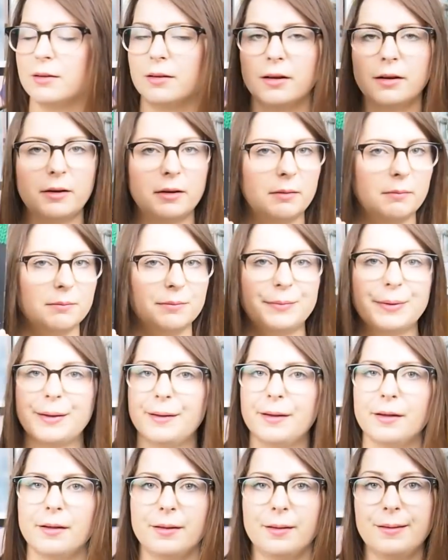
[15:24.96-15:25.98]
um, yeah,
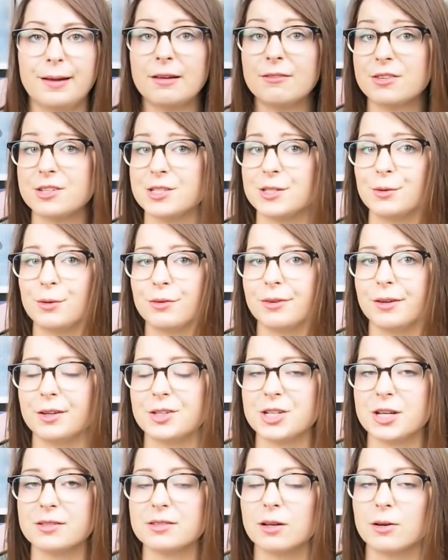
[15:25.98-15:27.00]
another terrific
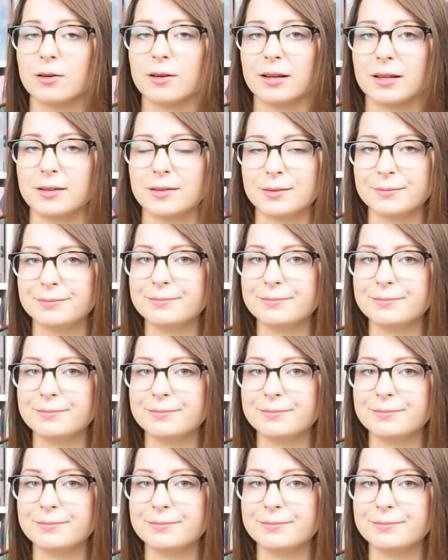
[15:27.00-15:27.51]
jazz outlet.